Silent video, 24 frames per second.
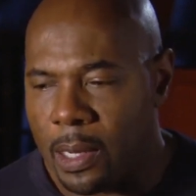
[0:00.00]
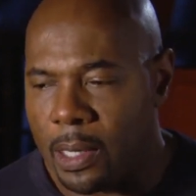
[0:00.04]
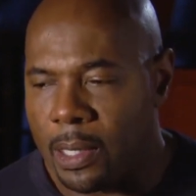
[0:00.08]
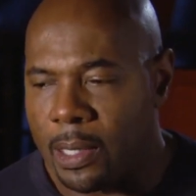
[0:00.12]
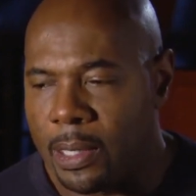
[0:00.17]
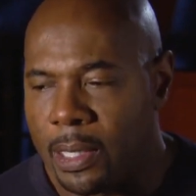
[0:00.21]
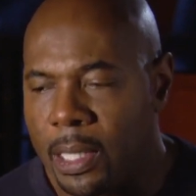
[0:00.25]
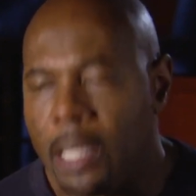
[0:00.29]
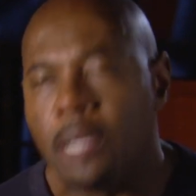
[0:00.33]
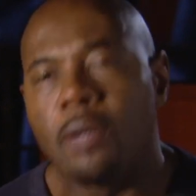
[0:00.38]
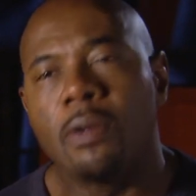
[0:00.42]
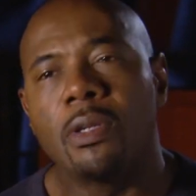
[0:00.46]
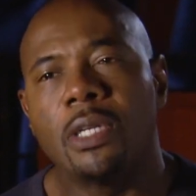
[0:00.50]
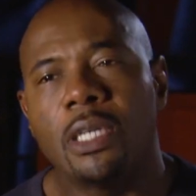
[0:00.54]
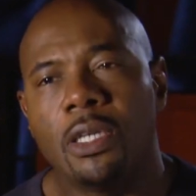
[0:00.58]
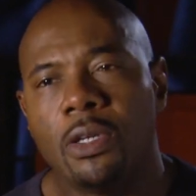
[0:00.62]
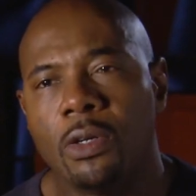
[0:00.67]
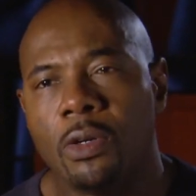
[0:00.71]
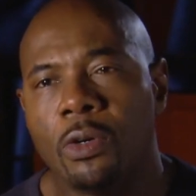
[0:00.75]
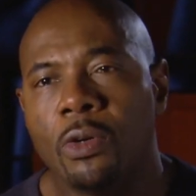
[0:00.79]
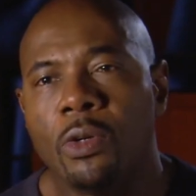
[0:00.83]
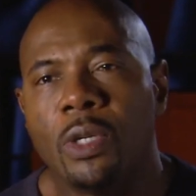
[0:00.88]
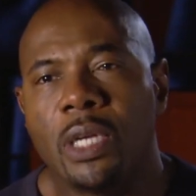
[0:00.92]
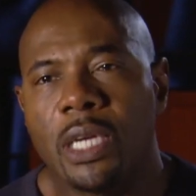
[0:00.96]
Literally,
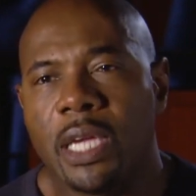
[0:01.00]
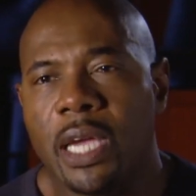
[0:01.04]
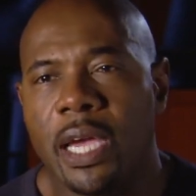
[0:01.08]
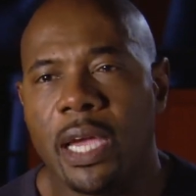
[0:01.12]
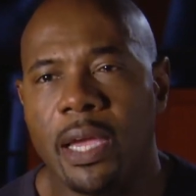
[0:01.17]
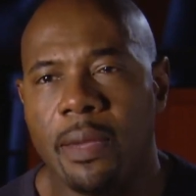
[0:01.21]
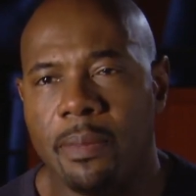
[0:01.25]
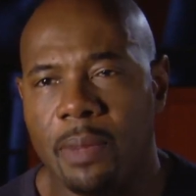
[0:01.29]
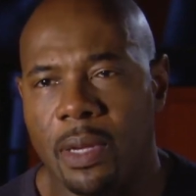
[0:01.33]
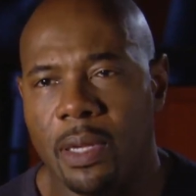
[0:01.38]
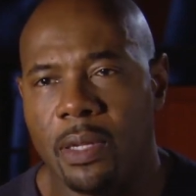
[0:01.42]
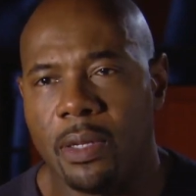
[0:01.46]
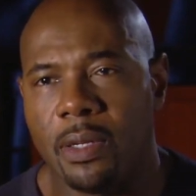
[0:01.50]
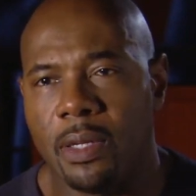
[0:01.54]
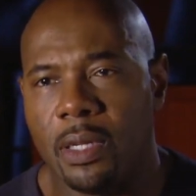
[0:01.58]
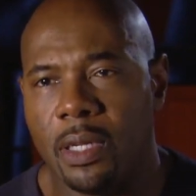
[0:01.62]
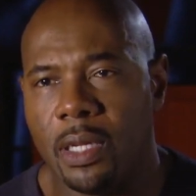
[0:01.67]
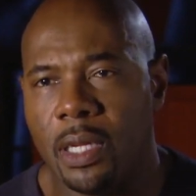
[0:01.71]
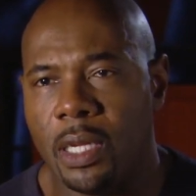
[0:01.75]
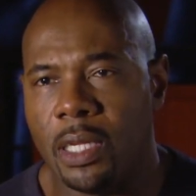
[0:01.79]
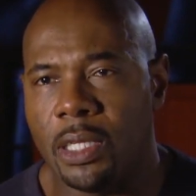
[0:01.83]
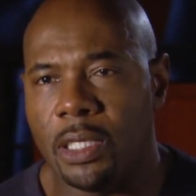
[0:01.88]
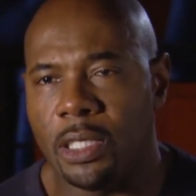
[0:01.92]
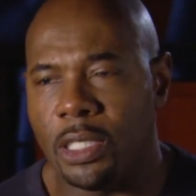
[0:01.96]
Una came in
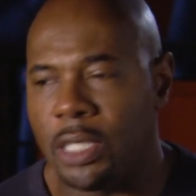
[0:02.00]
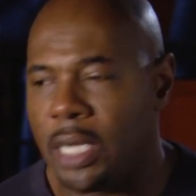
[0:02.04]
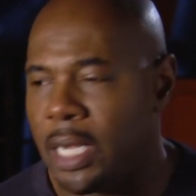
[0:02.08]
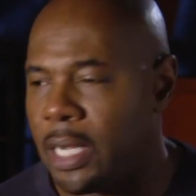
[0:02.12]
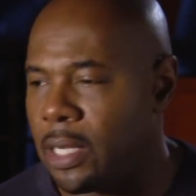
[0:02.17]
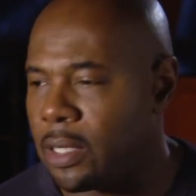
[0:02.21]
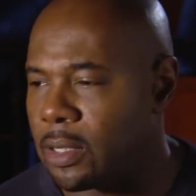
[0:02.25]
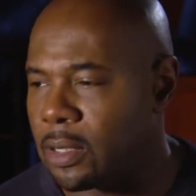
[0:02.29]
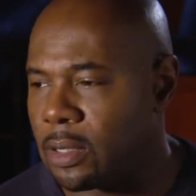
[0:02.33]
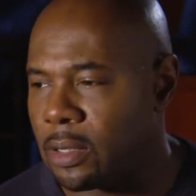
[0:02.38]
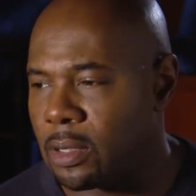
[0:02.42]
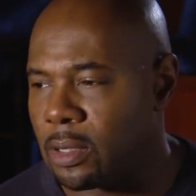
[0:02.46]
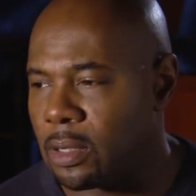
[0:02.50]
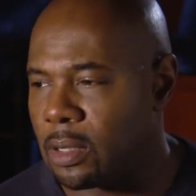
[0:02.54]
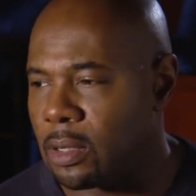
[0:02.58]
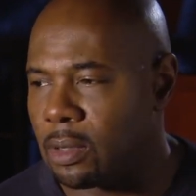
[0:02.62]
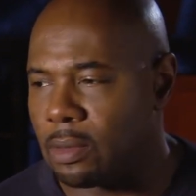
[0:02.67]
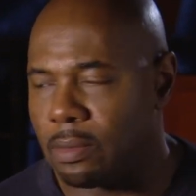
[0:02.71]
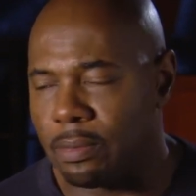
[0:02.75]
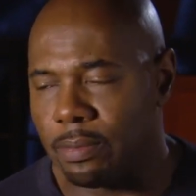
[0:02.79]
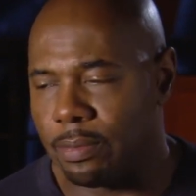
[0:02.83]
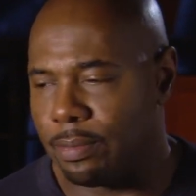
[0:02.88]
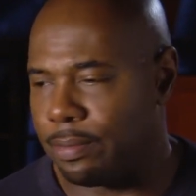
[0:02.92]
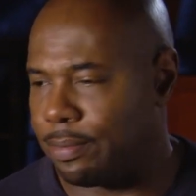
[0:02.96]
and Jake
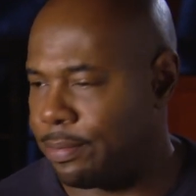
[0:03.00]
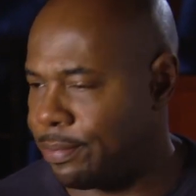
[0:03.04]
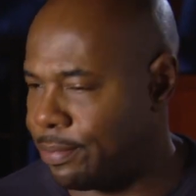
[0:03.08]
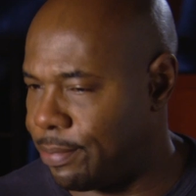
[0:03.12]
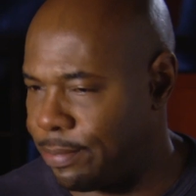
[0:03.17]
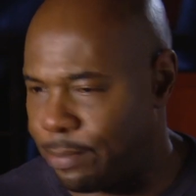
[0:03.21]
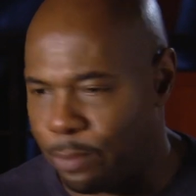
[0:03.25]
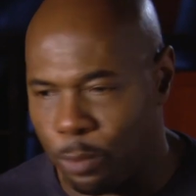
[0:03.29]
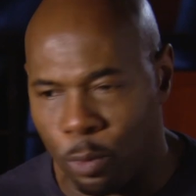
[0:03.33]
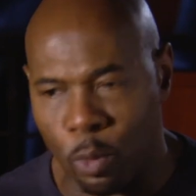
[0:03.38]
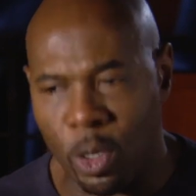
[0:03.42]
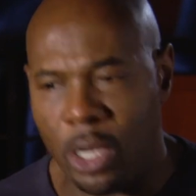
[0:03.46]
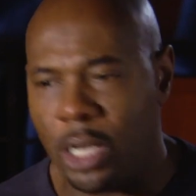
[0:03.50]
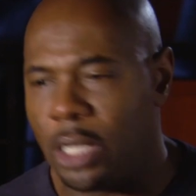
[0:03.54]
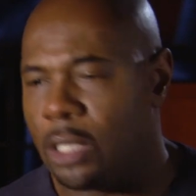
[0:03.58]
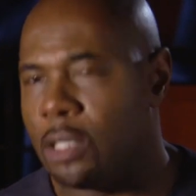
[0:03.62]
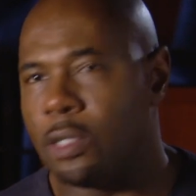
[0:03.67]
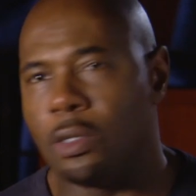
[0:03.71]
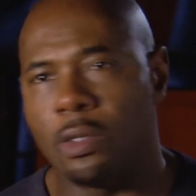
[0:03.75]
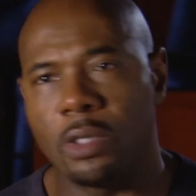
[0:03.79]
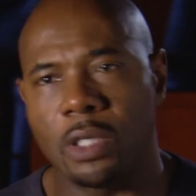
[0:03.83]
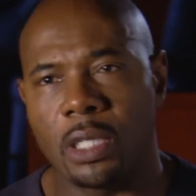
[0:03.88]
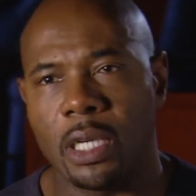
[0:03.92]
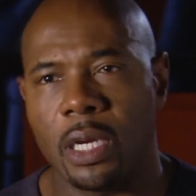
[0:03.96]
went
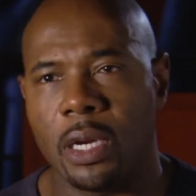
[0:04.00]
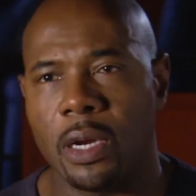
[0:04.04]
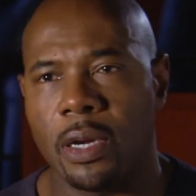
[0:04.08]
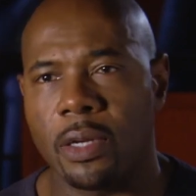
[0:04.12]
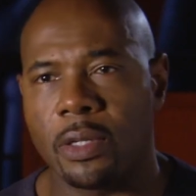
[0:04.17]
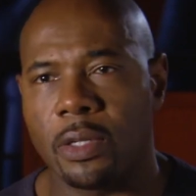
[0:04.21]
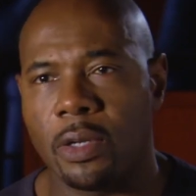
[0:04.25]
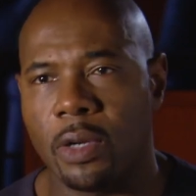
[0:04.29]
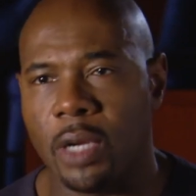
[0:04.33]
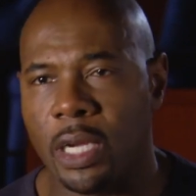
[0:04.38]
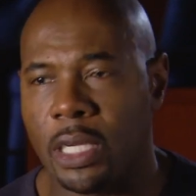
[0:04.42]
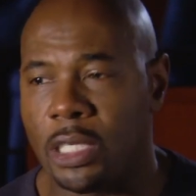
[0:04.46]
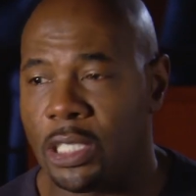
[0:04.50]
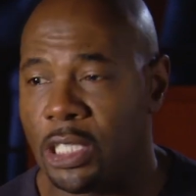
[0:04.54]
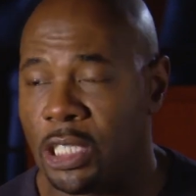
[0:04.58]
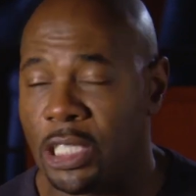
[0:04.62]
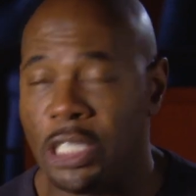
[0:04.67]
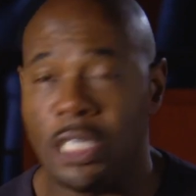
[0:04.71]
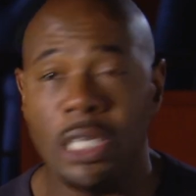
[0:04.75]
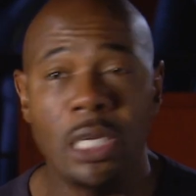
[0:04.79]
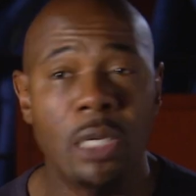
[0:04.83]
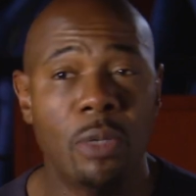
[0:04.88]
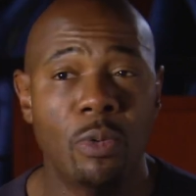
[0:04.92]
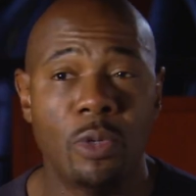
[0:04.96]
into his character and
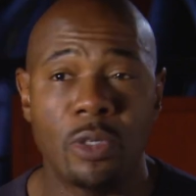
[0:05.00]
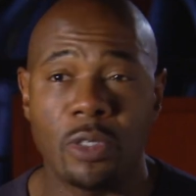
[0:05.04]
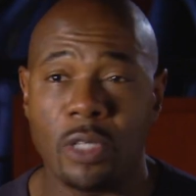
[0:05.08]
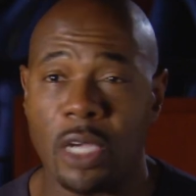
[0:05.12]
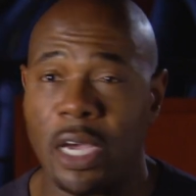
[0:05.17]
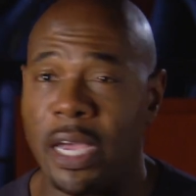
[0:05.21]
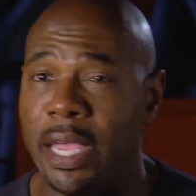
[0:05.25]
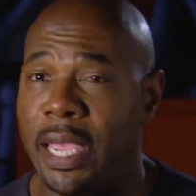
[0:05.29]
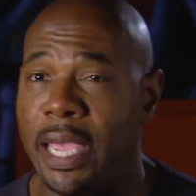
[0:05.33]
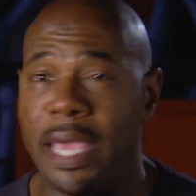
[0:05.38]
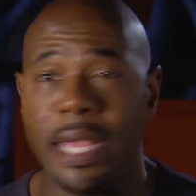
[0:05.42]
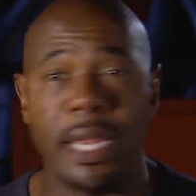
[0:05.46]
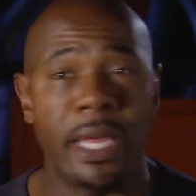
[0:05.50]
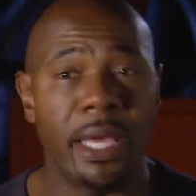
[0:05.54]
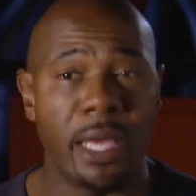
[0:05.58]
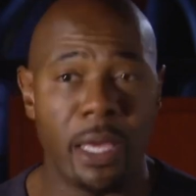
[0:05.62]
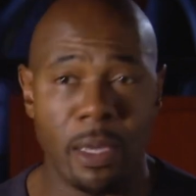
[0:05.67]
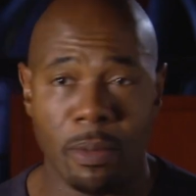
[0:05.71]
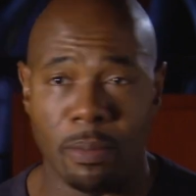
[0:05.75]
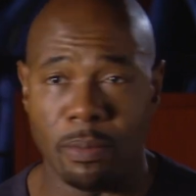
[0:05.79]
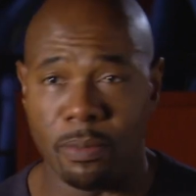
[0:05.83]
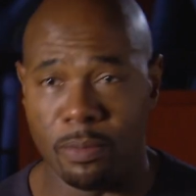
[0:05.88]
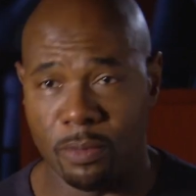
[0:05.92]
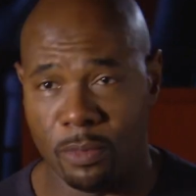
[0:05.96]
she was ahead of
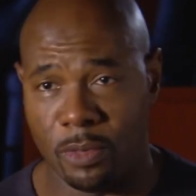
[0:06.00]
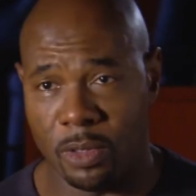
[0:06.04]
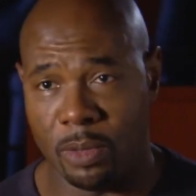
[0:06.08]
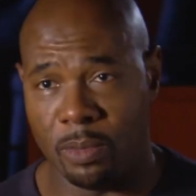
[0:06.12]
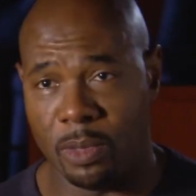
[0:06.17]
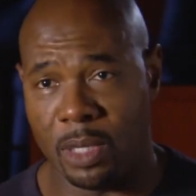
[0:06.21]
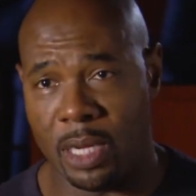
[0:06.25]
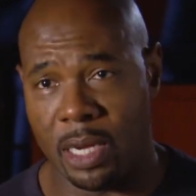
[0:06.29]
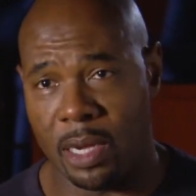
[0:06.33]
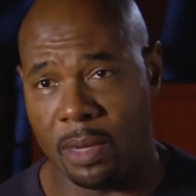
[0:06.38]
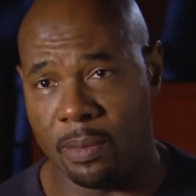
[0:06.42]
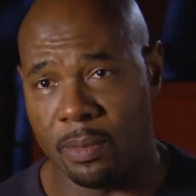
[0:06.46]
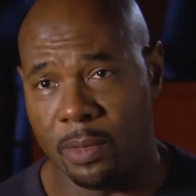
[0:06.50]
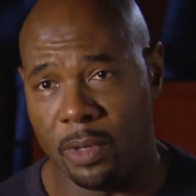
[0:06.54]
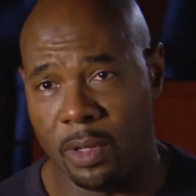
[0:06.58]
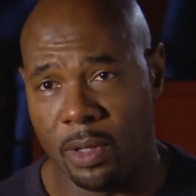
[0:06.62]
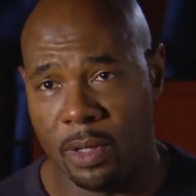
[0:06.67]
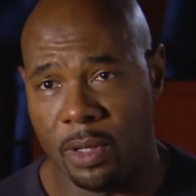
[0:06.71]
him sometime.